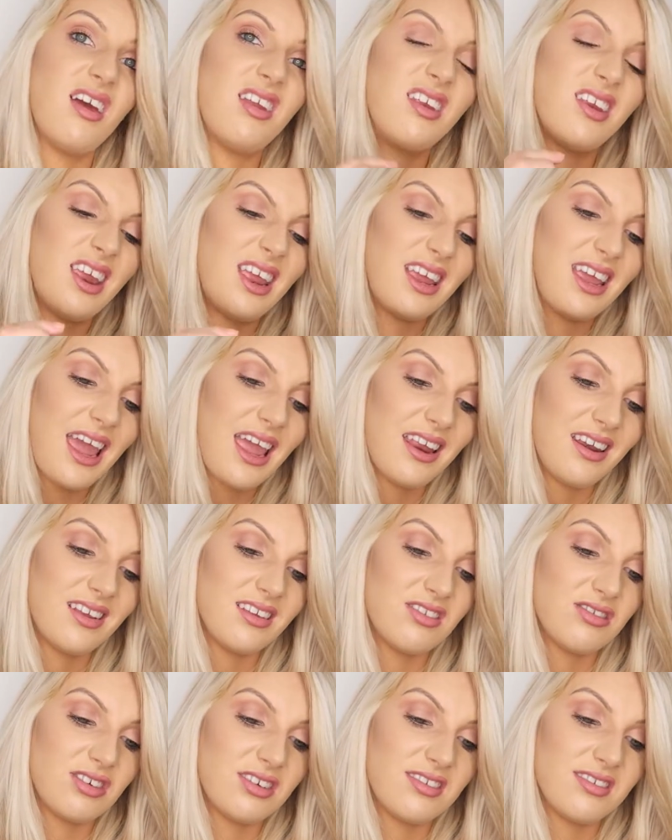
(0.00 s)
and it kind
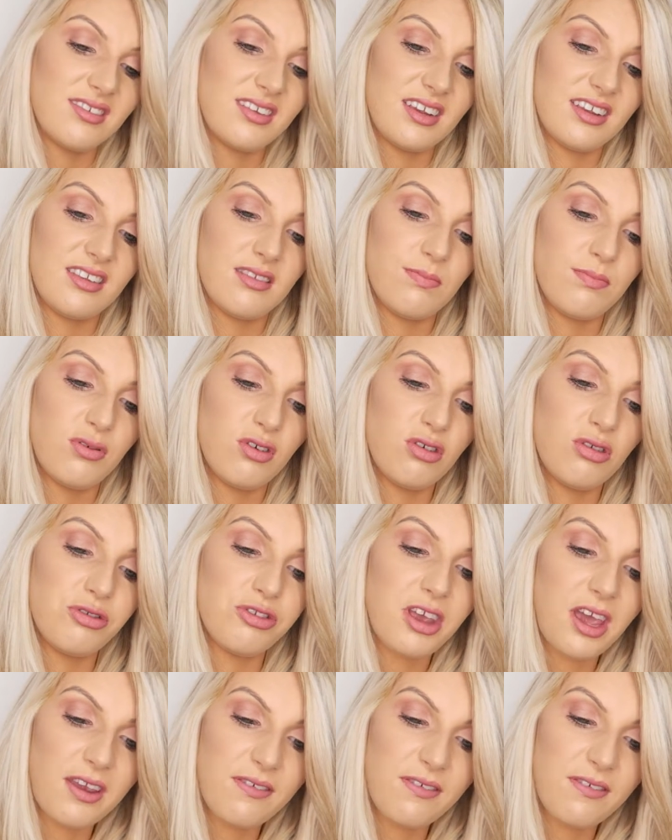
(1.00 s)
of sort of stays put.